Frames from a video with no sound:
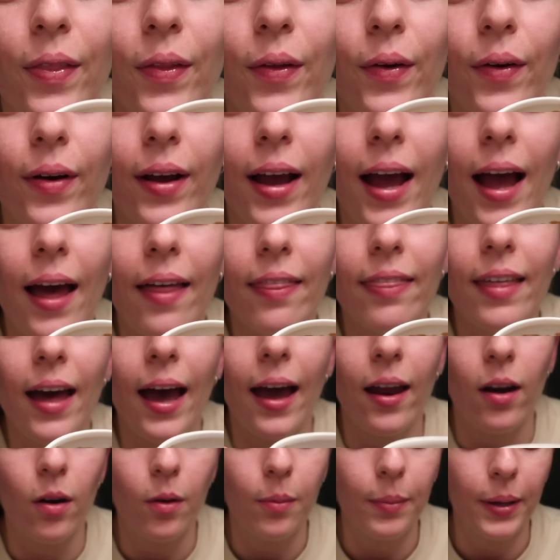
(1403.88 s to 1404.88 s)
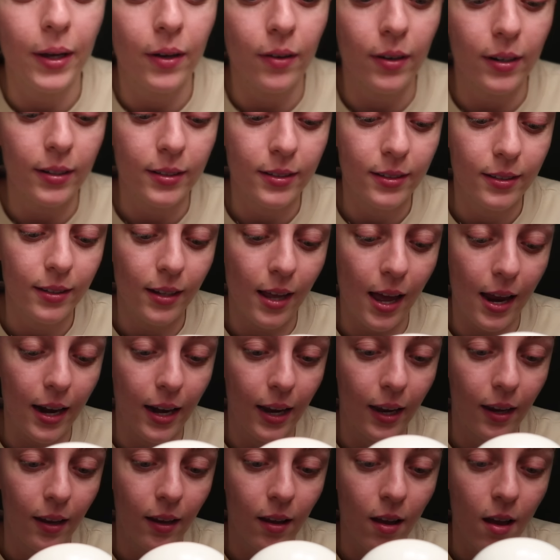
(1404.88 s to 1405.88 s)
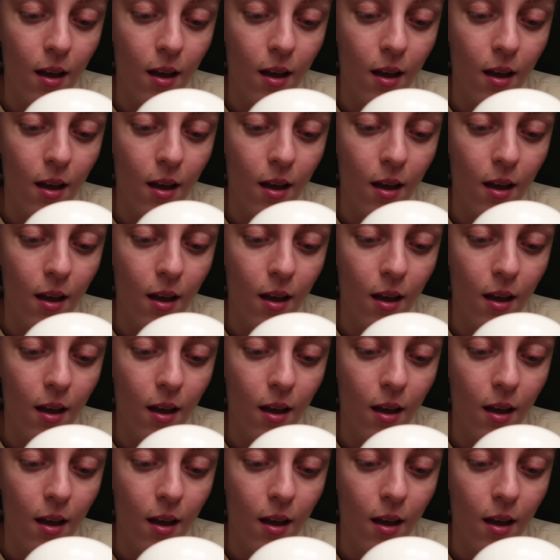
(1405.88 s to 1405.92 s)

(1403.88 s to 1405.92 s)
Look at that. Oh my god, it's sliding.